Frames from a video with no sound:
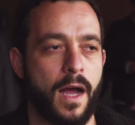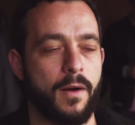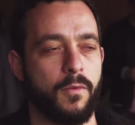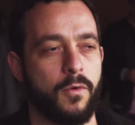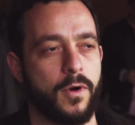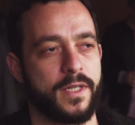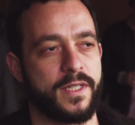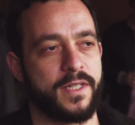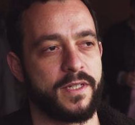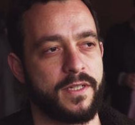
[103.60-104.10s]
I
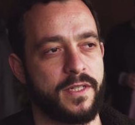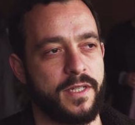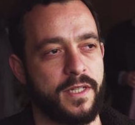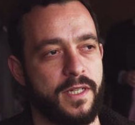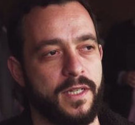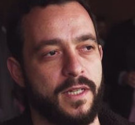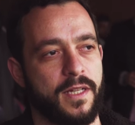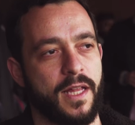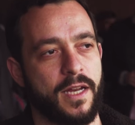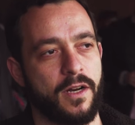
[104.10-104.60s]
want to
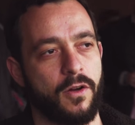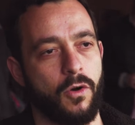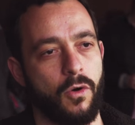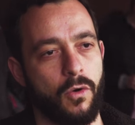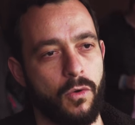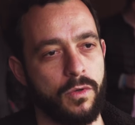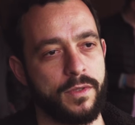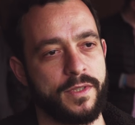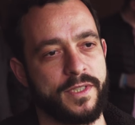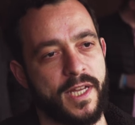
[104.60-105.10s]
see a lot of
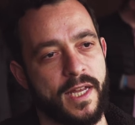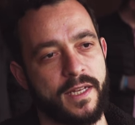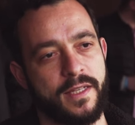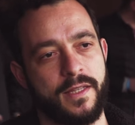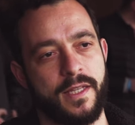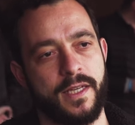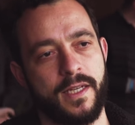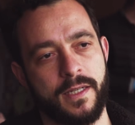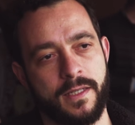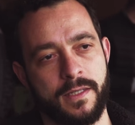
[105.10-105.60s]
old
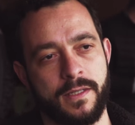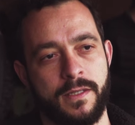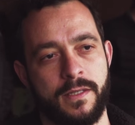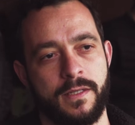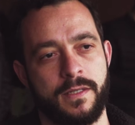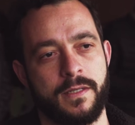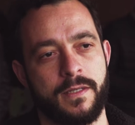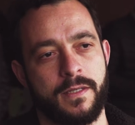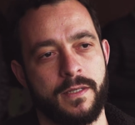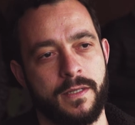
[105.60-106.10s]
dead
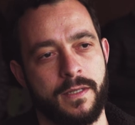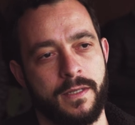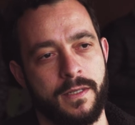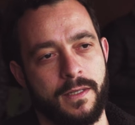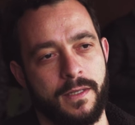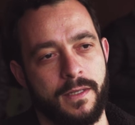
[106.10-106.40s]
things.